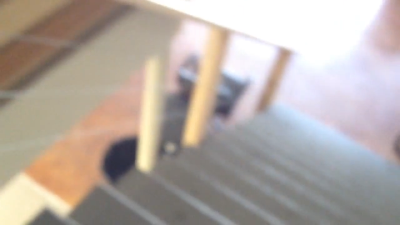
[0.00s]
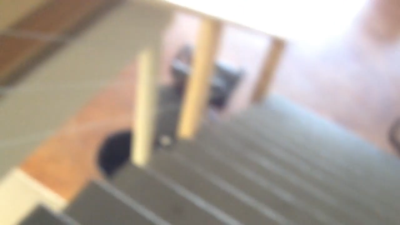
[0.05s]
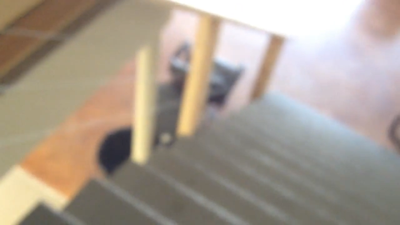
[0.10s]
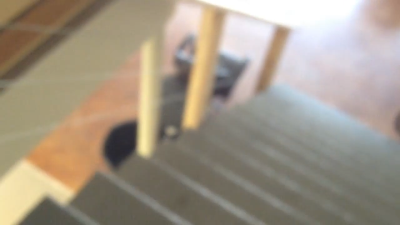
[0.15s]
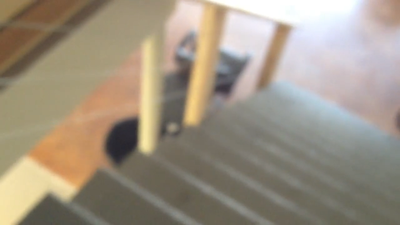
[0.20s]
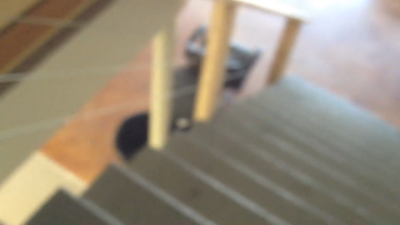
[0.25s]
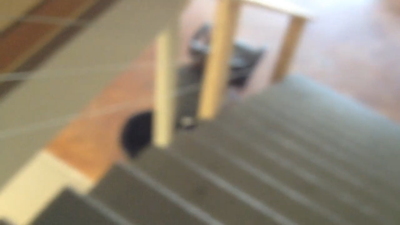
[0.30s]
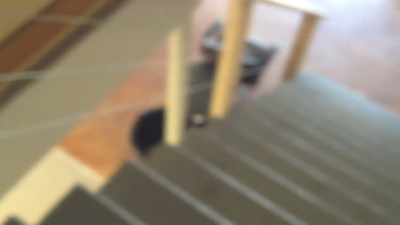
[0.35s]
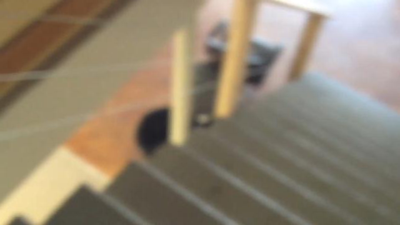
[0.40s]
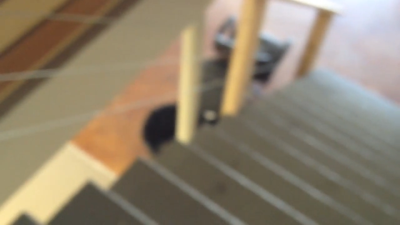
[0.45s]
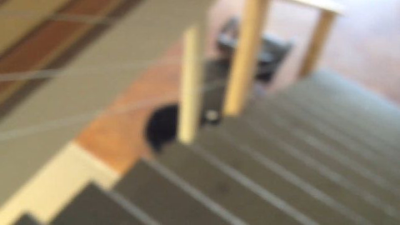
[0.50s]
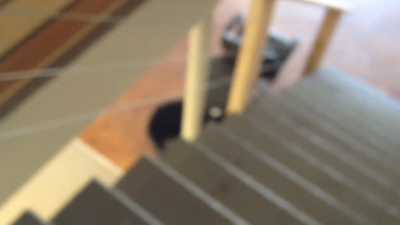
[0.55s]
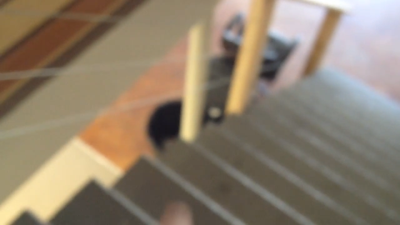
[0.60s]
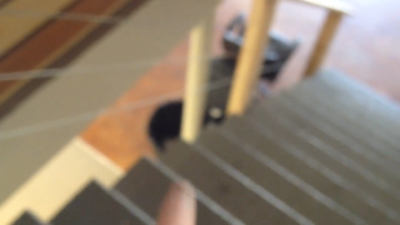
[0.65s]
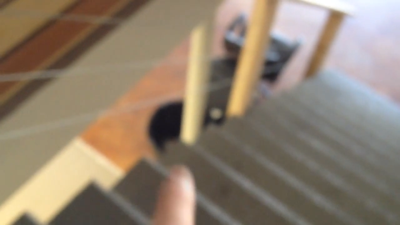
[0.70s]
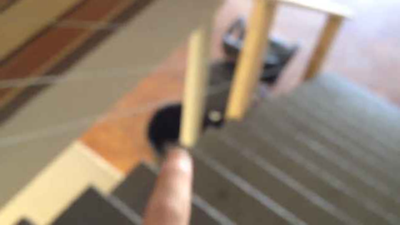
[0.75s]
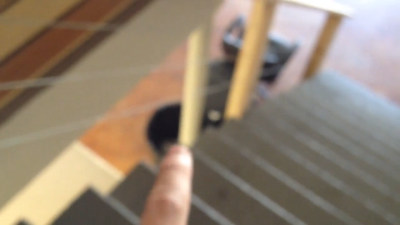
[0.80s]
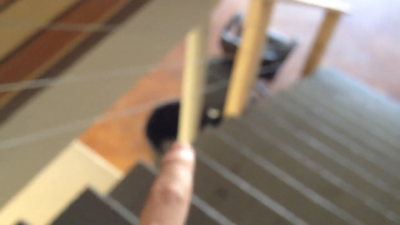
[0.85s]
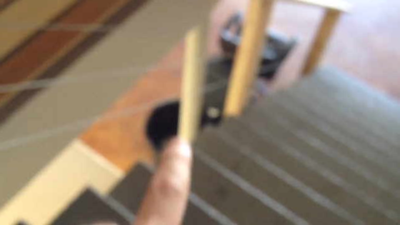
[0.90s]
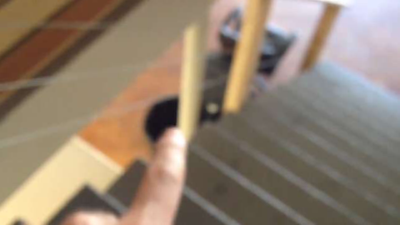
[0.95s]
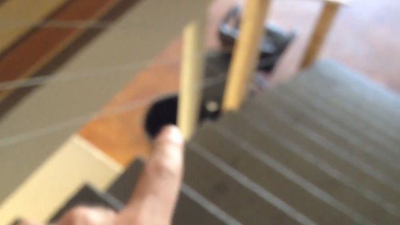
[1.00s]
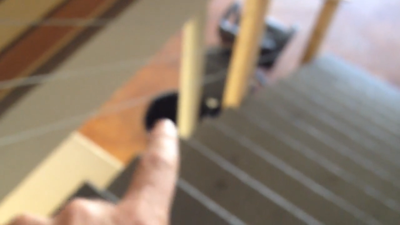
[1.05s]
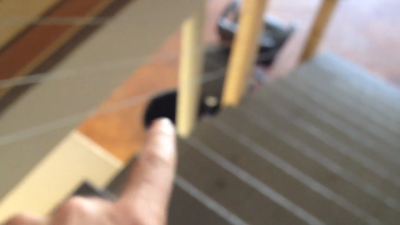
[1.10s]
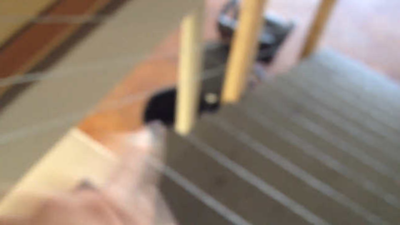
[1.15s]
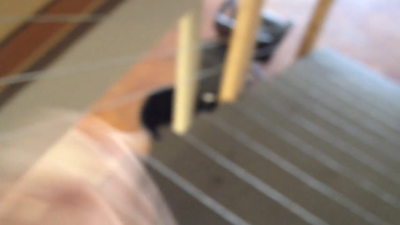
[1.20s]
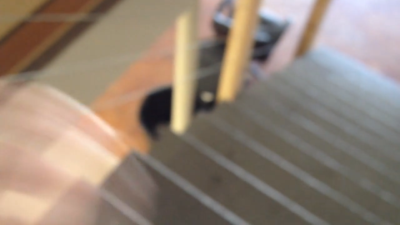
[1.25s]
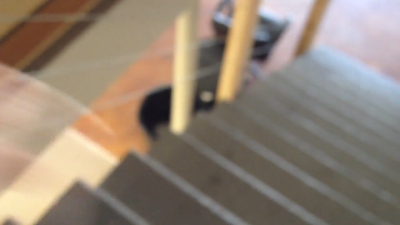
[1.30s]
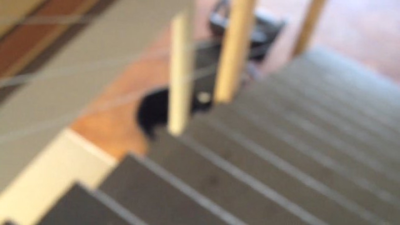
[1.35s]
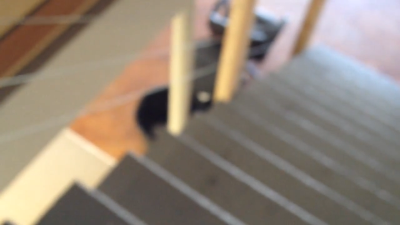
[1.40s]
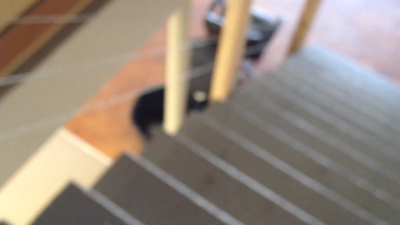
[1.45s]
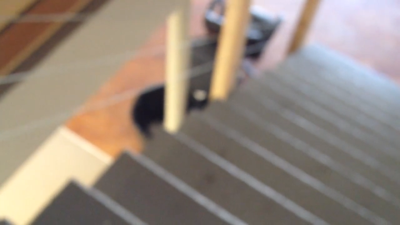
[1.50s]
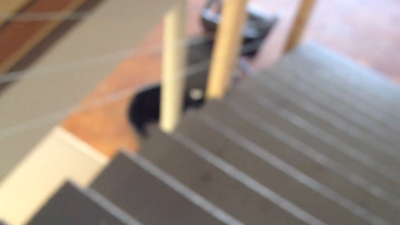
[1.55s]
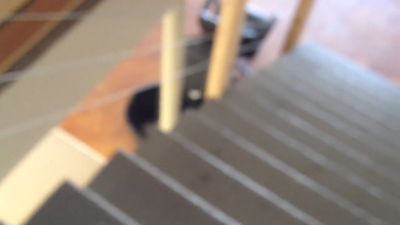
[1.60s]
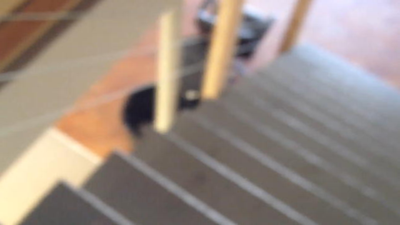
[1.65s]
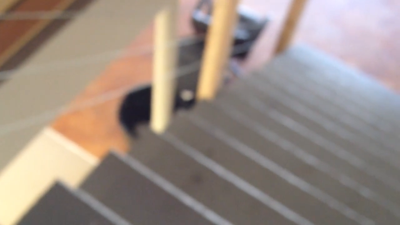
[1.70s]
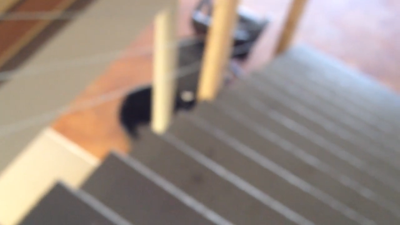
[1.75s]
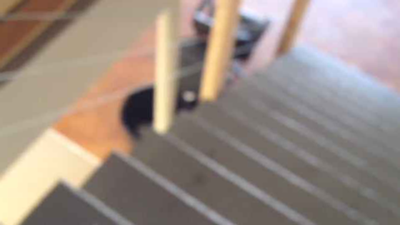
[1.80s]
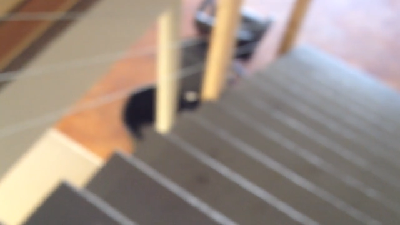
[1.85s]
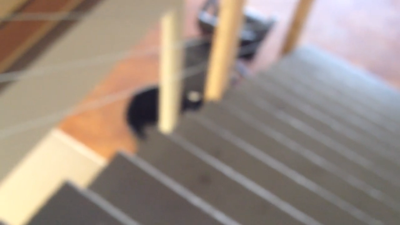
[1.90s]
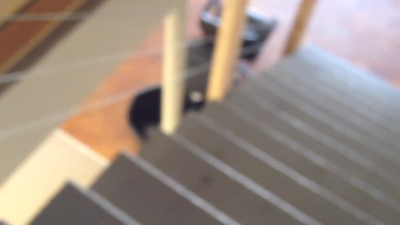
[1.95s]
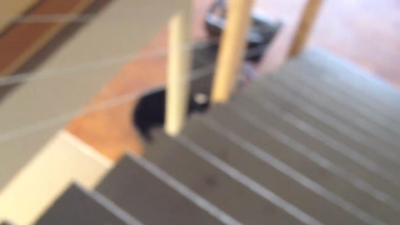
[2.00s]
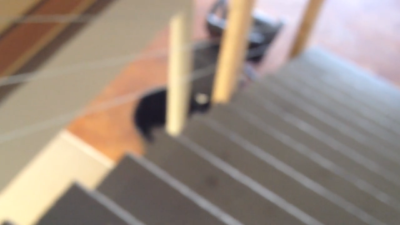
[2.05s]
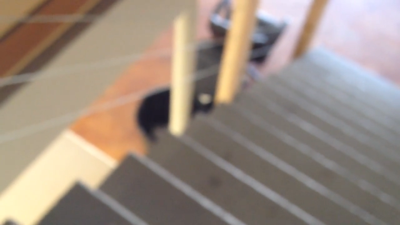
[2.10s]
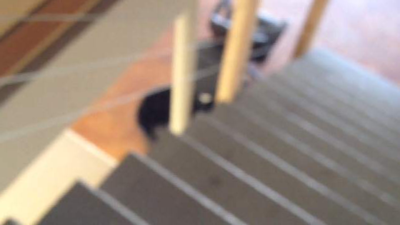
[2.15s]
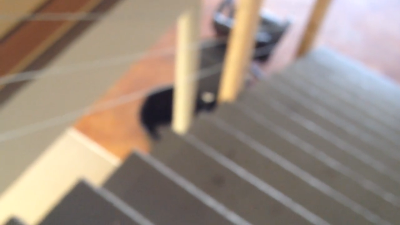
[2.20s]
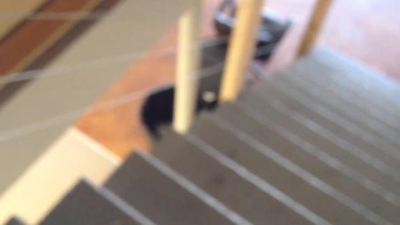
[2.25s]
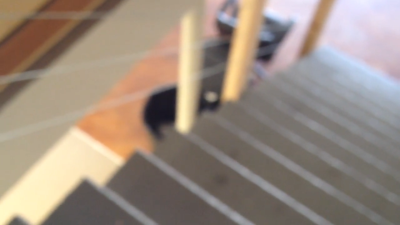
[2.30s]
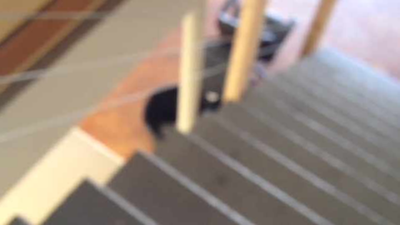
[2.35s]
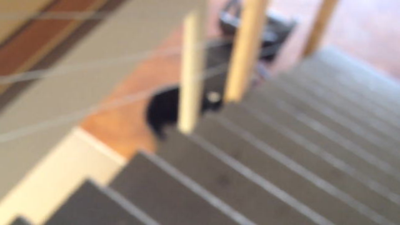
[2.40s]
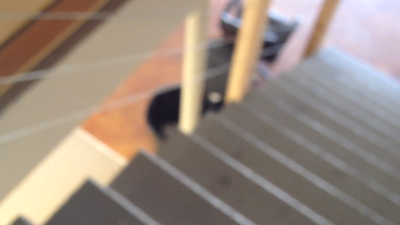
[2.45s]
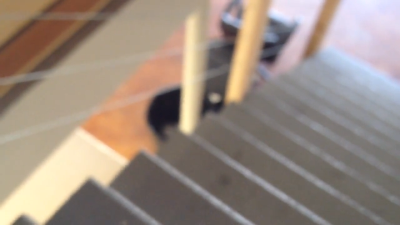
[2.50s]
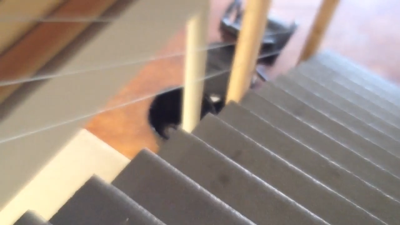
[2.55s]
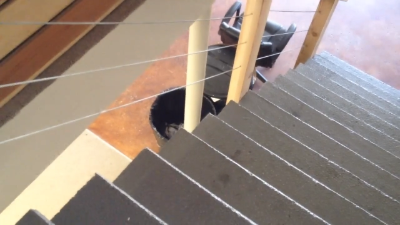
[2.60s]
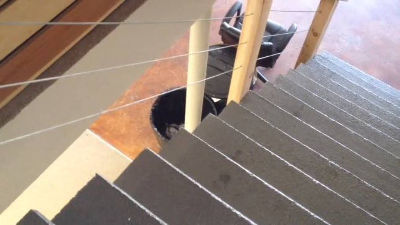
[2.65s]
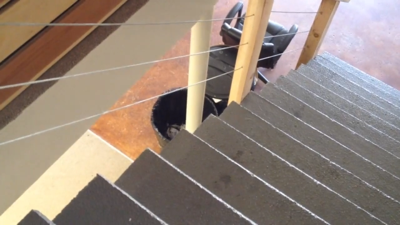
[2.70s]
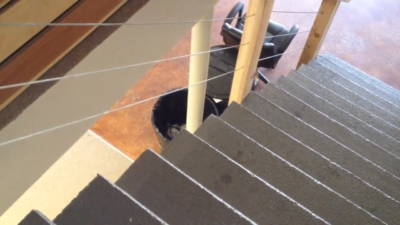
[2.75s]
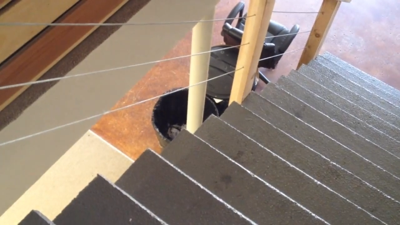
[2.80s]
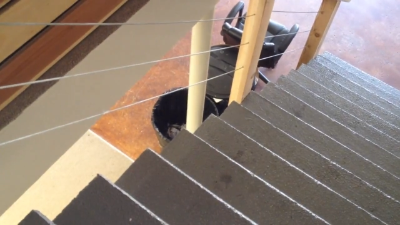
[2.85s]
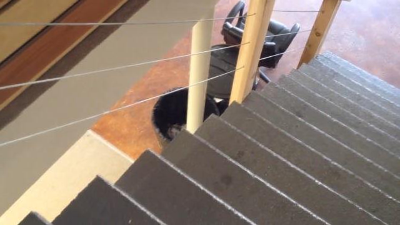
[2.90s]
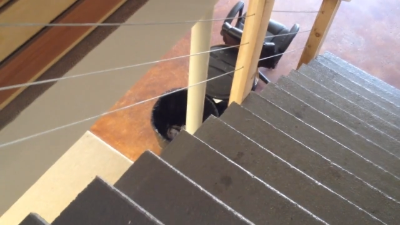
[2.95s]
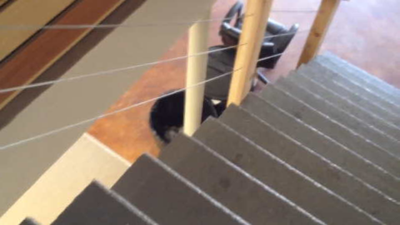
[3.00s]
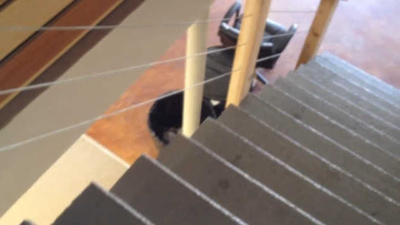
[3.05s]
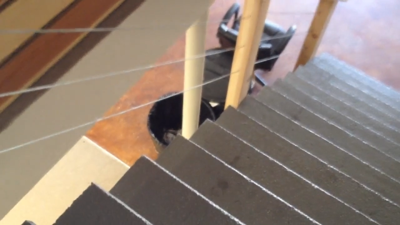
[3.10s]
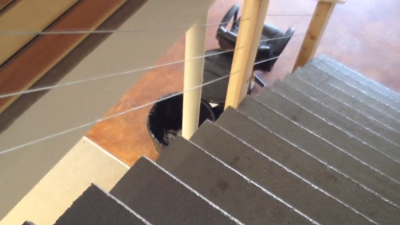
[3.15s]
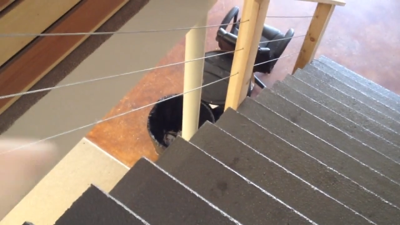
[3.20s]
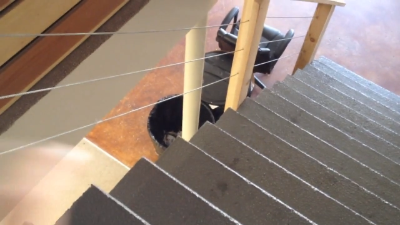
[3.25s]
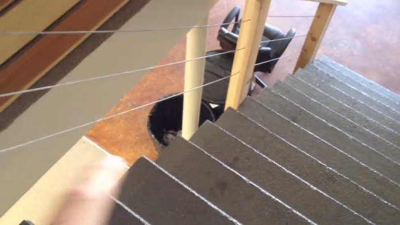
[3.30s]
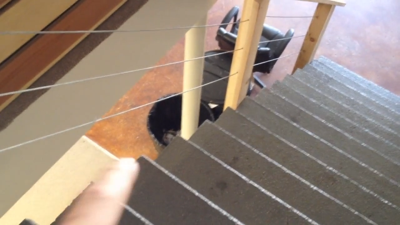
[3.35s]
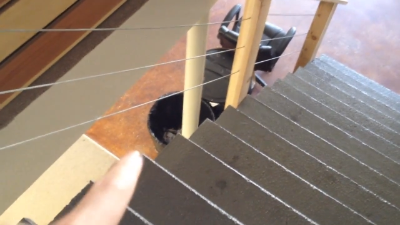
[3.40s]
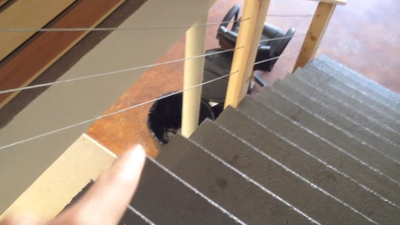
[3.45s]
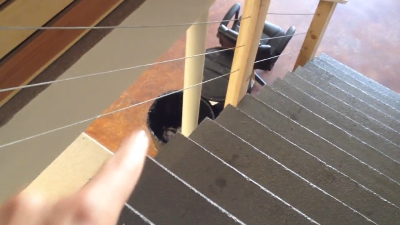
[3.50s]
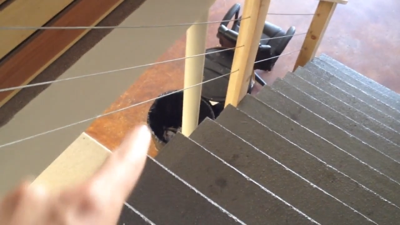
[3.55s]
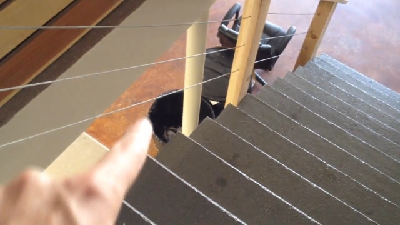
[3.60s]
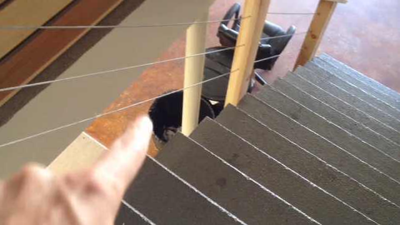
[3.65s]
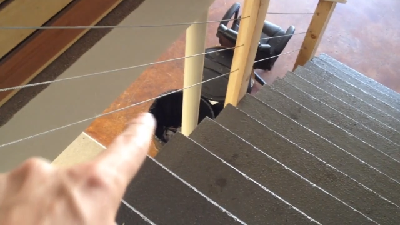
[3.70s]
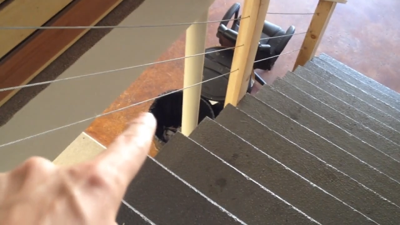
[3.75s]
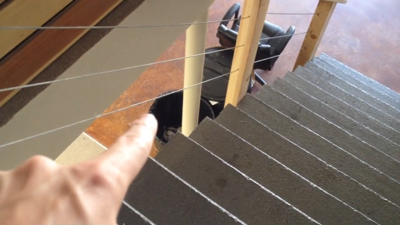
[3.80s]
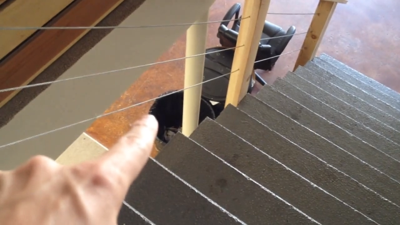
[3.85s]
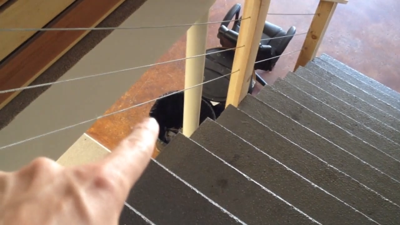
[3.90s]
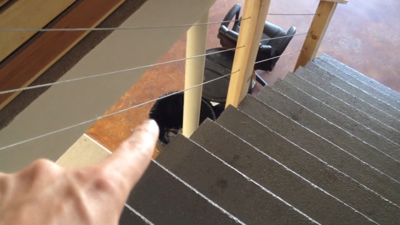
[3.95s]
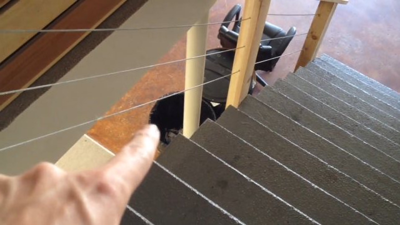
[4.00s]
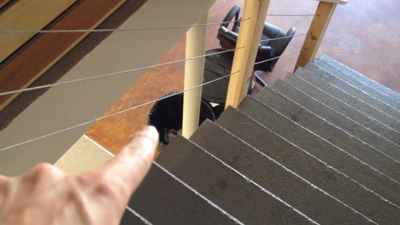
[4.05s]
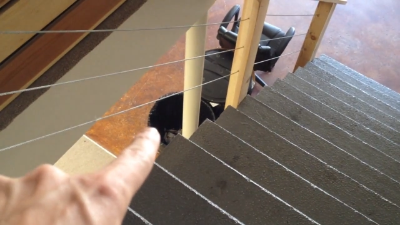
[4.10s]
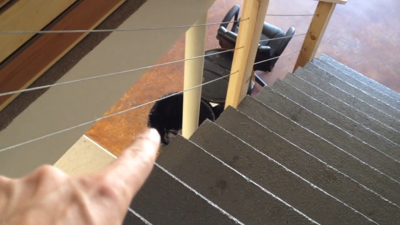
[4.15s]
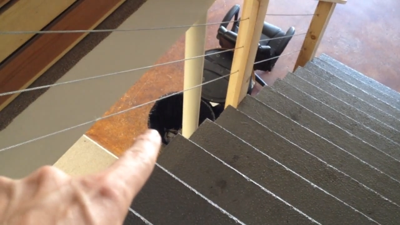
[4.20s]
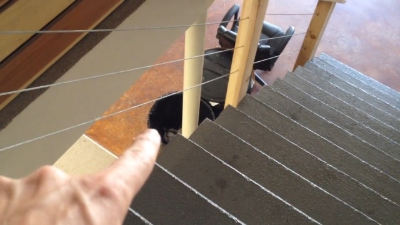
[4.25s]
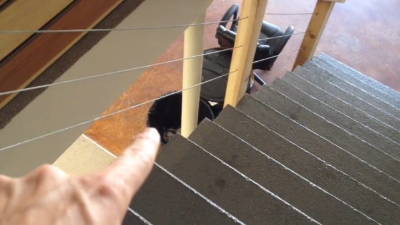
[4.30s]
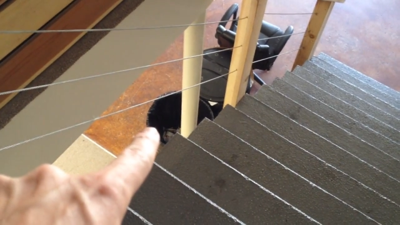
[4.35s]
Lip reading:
(no speaker visible)